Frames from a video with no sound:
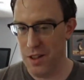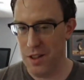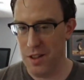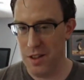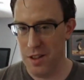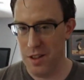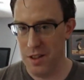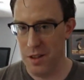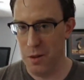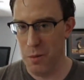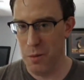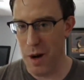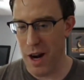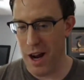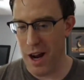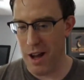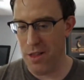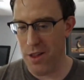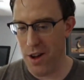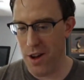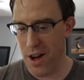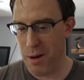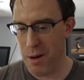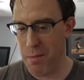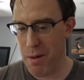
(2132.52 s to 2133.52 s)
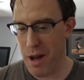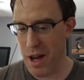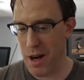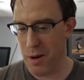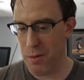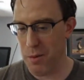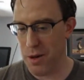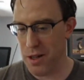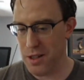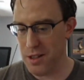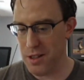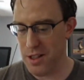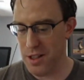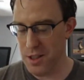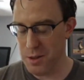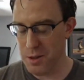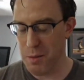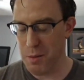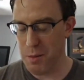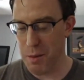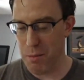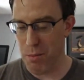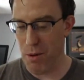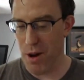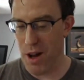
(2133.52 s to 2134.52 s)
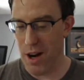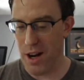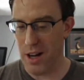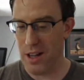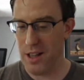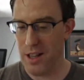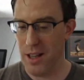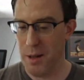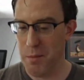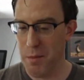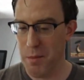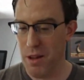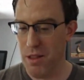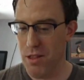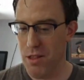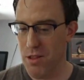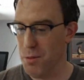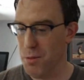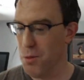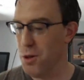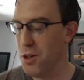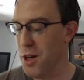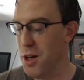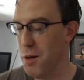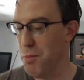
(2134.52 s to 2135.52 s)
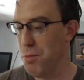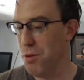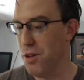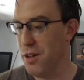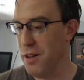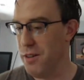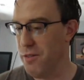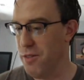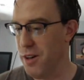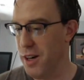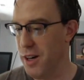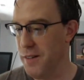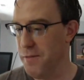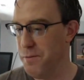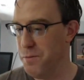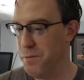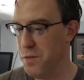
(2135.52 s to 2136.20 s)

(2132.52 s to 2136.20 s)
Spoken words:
The way I thought about it was, here's my product, let me thermocouple it, right?